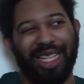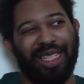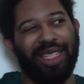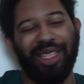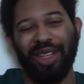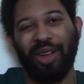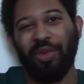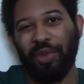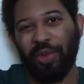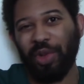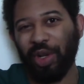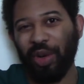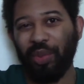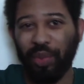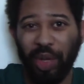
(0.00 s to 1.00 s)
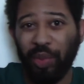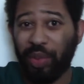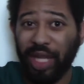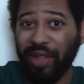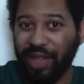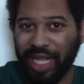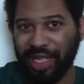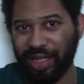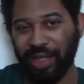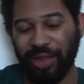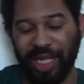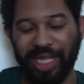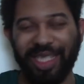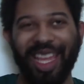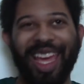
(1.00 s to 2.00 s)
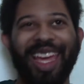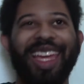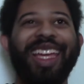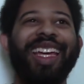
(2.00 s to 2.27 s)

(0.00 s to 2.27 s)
you know, were ob- oblivious, so they say,